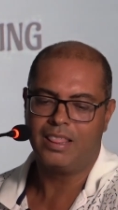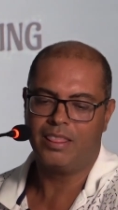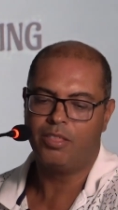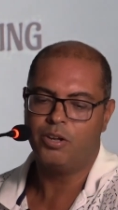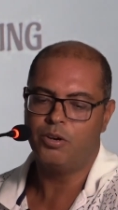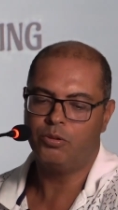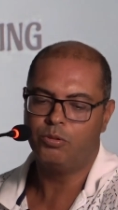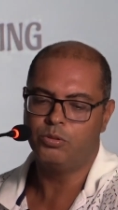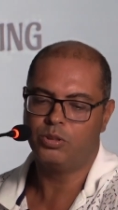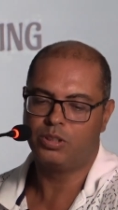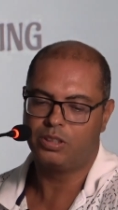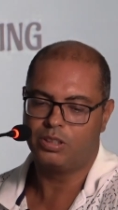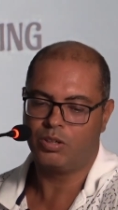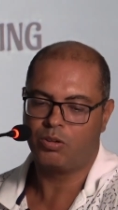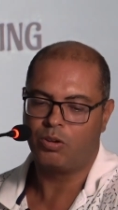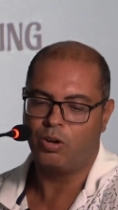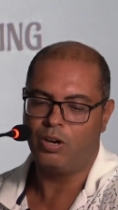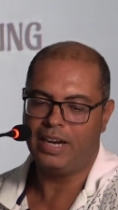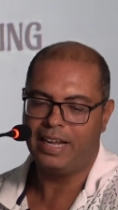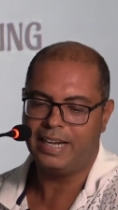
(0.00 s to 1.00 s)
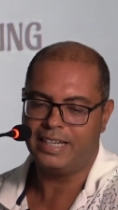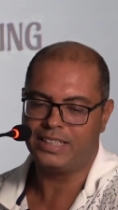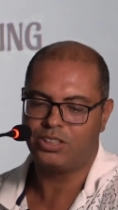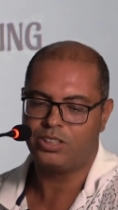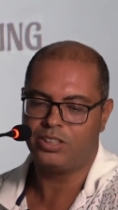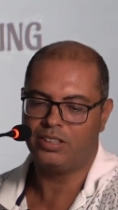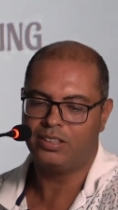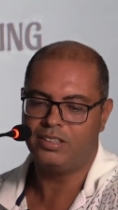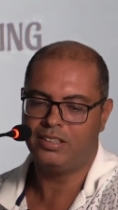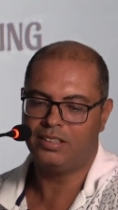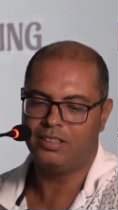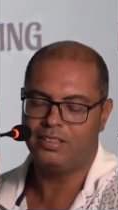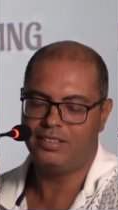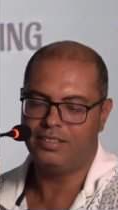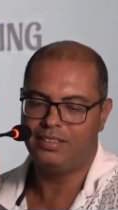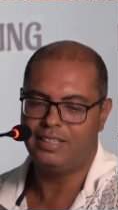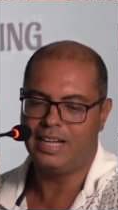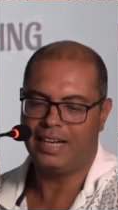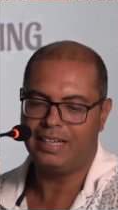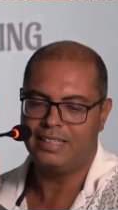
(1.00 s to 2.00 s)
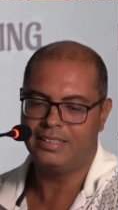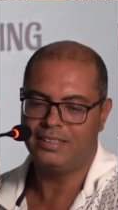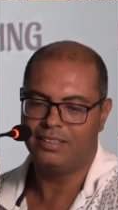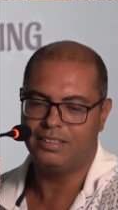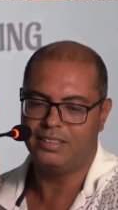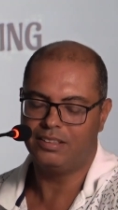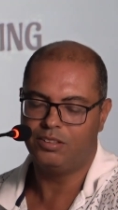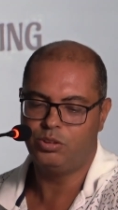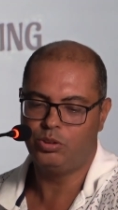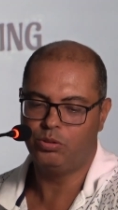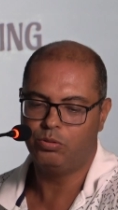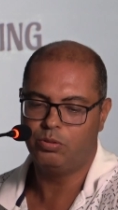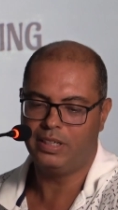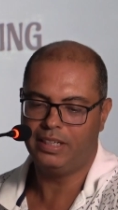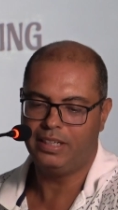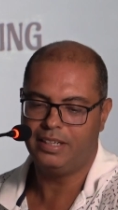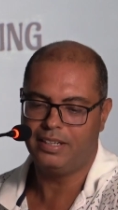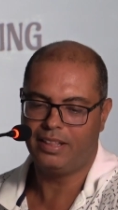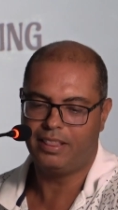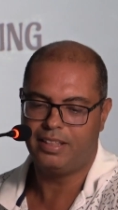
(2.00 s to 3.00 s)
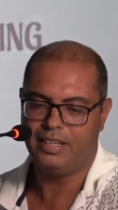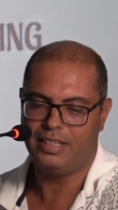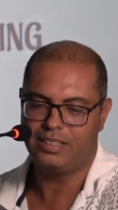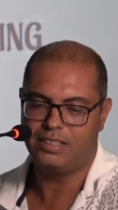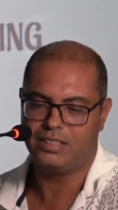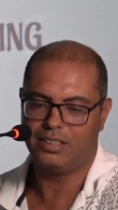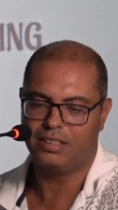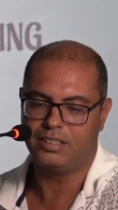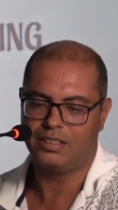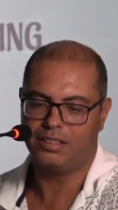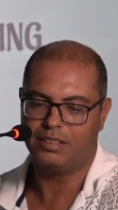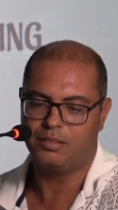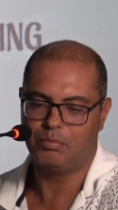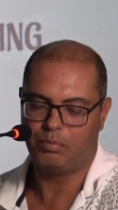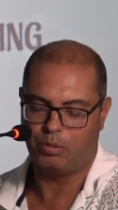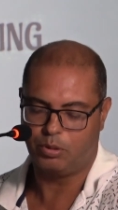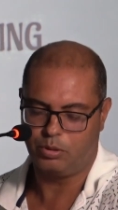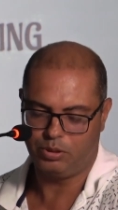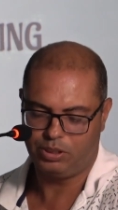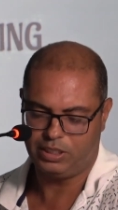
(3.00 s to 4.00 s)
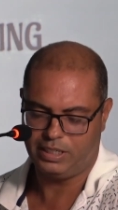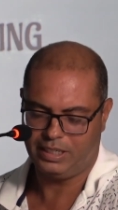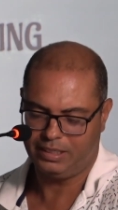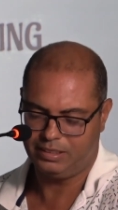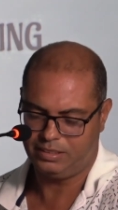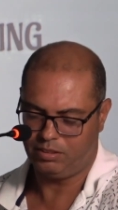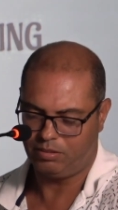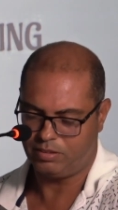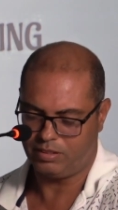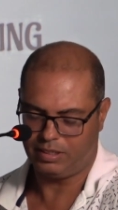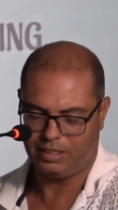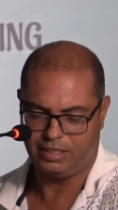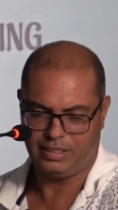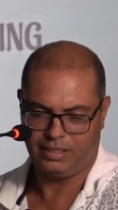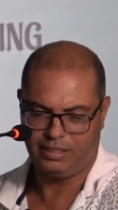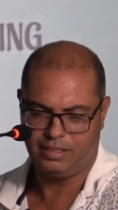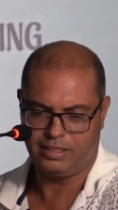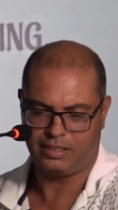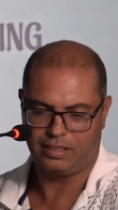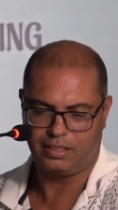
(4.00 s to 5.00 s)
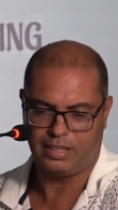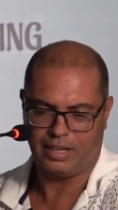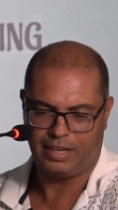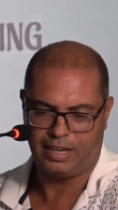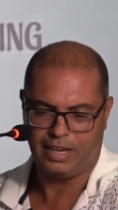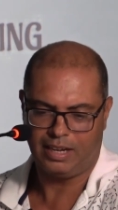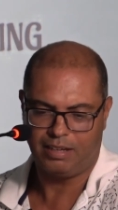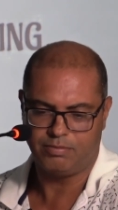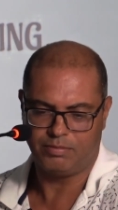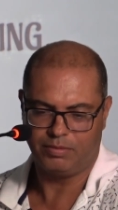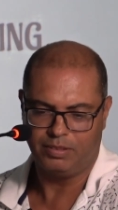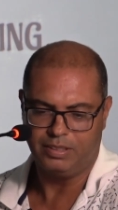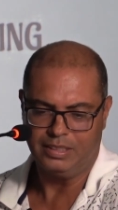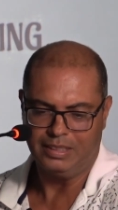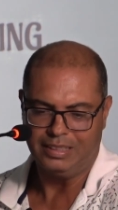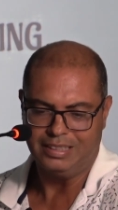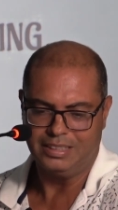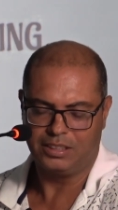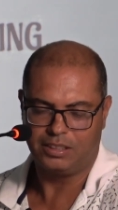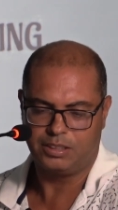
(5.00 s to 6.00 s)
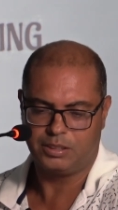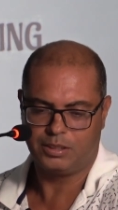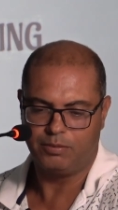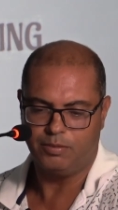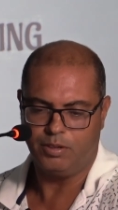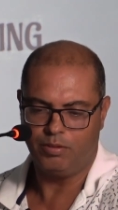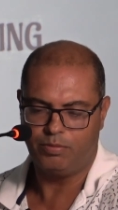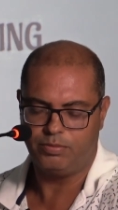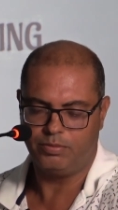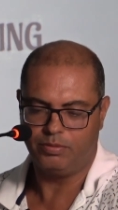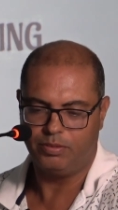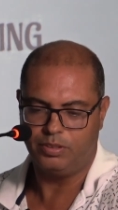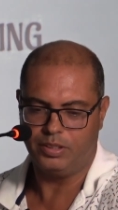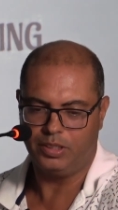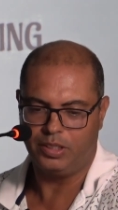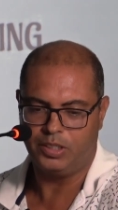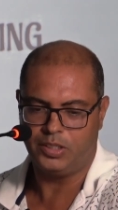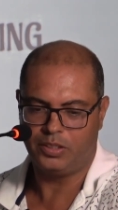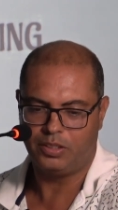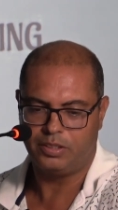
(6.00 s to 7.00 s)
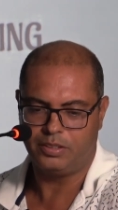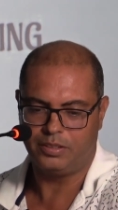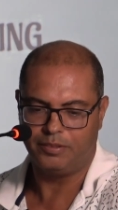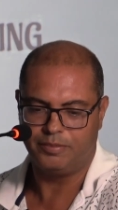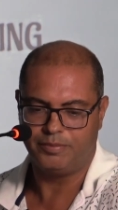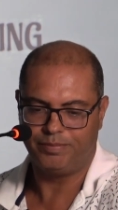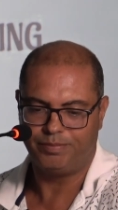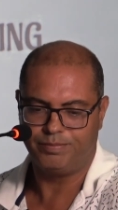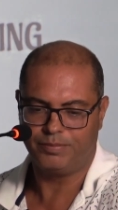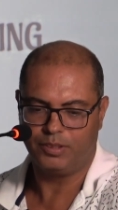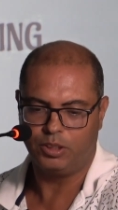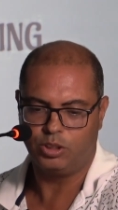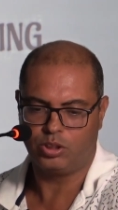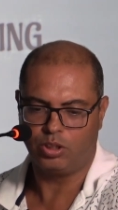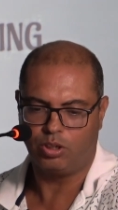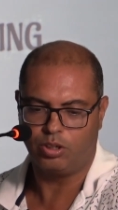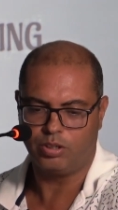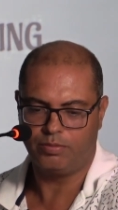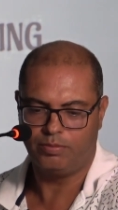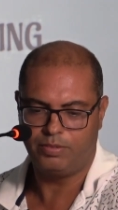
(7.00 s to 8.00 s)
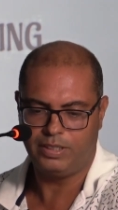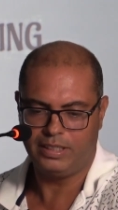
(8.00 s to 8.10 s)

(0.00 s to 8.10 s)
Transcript: those collections done during this project. Okay, here I have a short